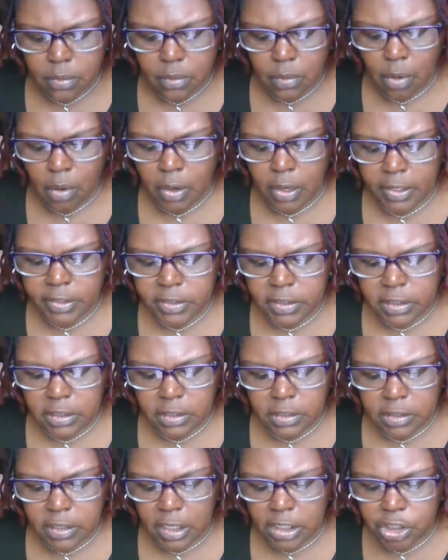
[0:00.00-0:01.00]
All I see
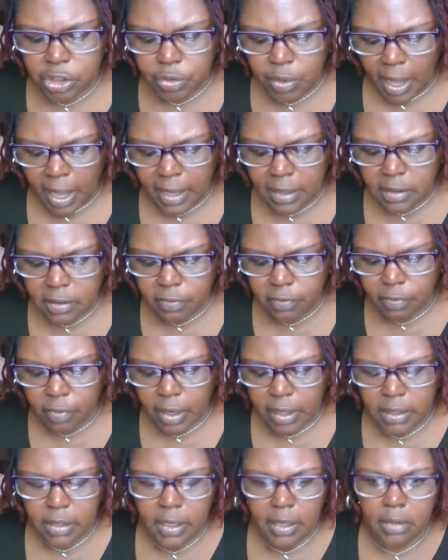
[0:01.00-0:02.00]
is that you active
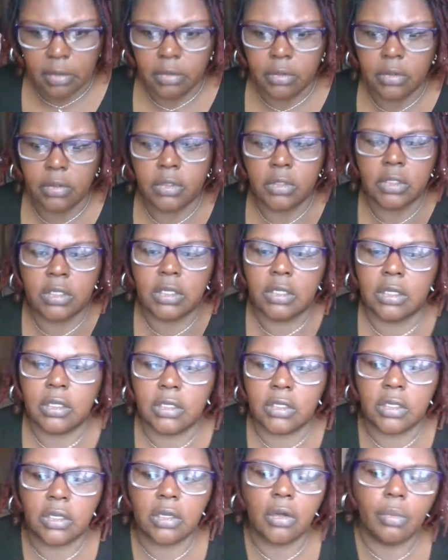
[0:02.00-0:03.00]
right now. See,
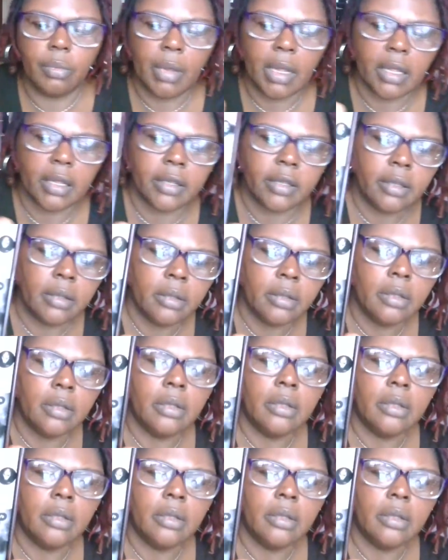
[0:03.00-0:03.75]
because here go mine.